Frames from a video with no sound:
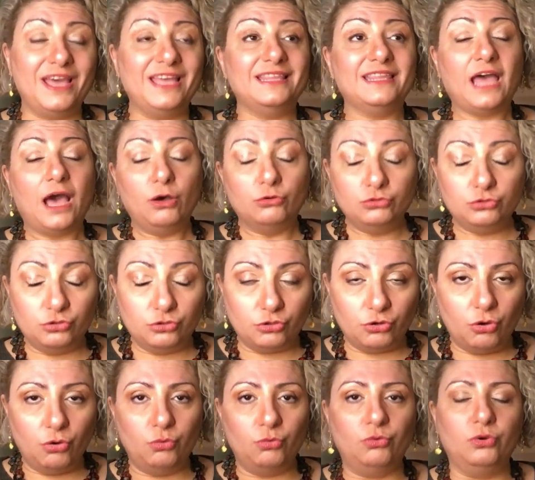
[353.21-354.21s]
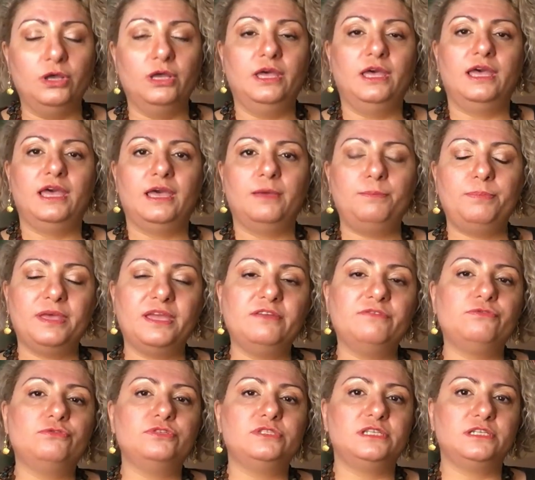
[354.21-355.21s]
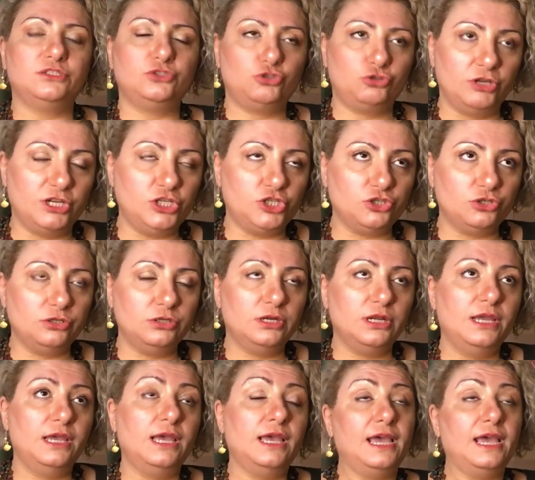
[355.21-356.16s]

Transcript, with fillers: and outgrow a painful situation.